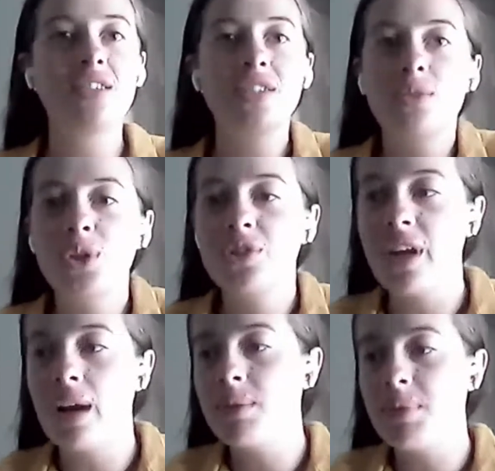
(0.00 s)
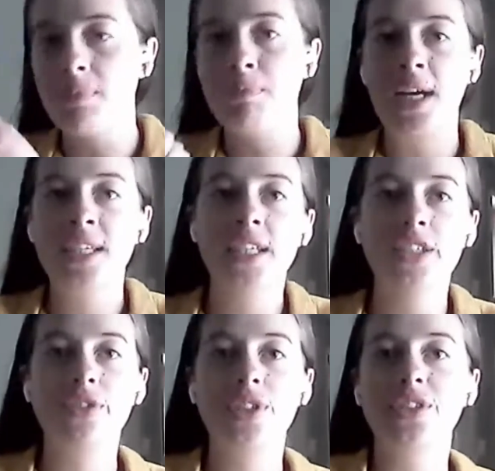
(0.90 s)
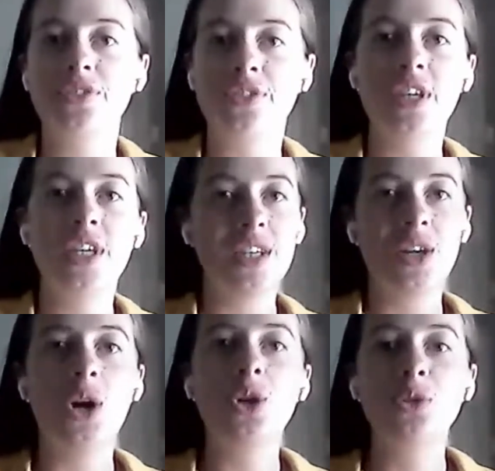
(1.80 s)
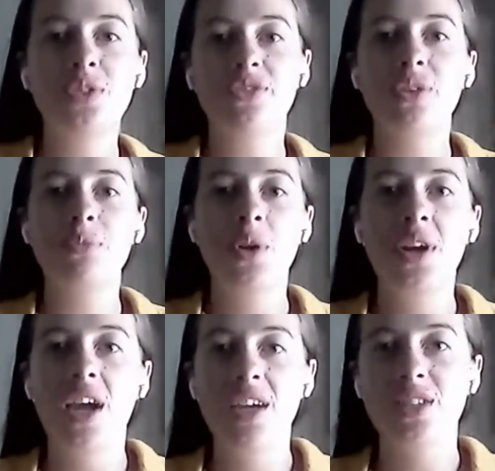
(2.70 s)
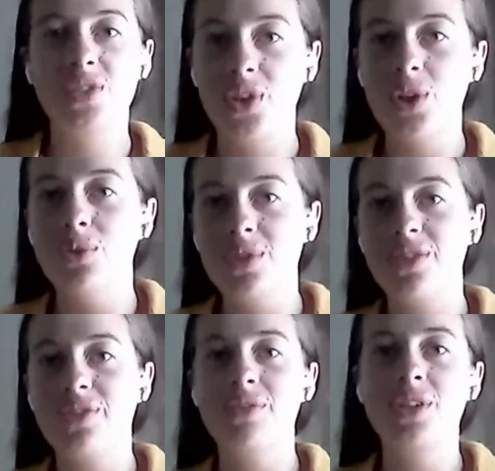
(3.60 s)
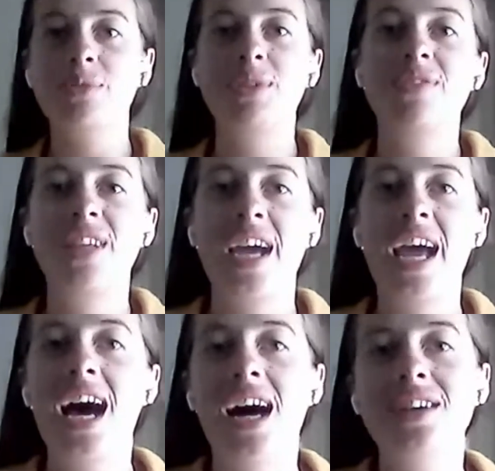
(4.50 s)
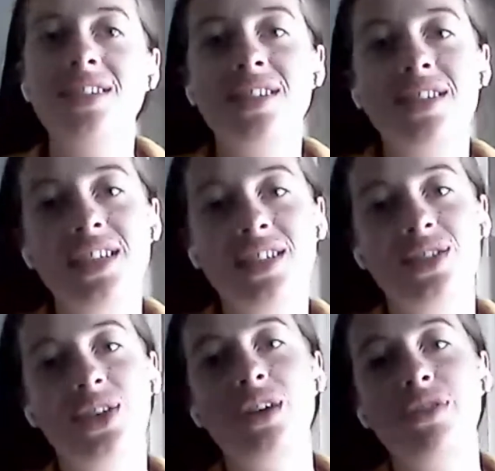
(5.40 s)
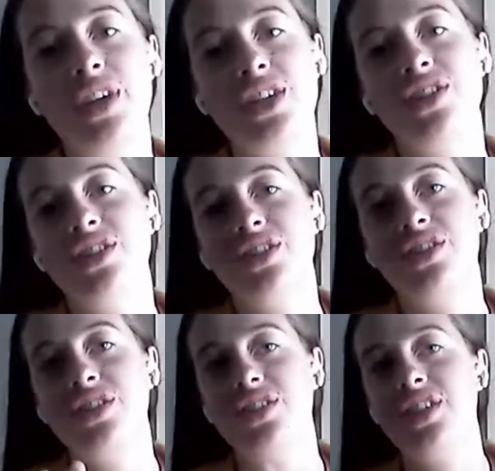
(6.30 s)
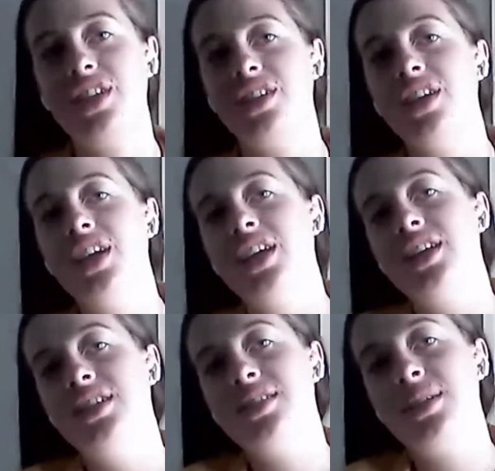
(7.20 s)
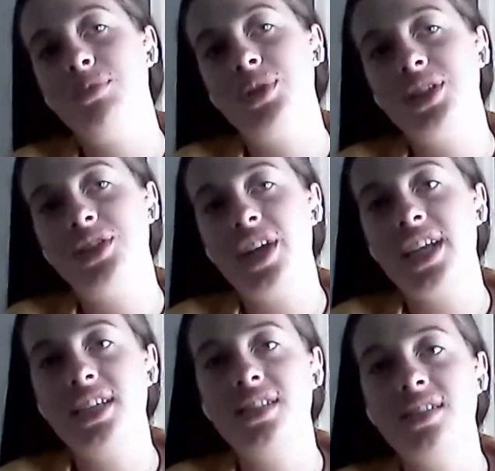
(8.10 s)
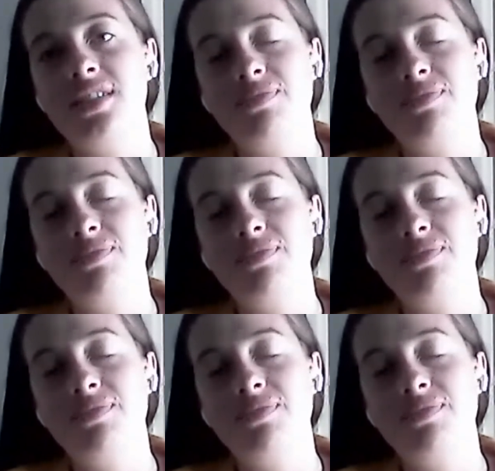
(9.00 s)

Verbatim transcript: I used to walk around with a big bucket full of all different products for all different rooms of the house. It's so refreshing just using simple ingredients.